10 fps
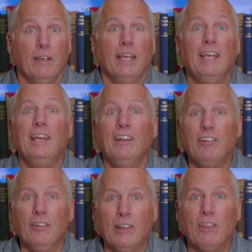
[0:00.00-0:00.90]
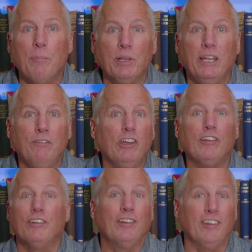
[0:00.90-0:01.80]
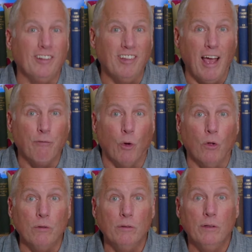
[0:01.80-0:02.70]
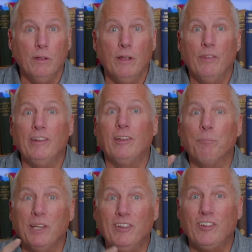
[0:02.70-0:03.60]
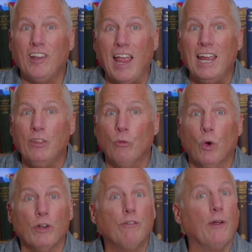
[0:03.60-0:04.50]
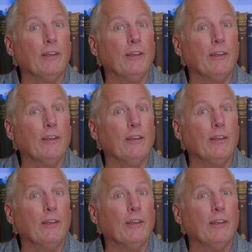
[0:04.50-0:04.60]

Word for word: It isn't that they believe Jesus is a devil they simply say the words very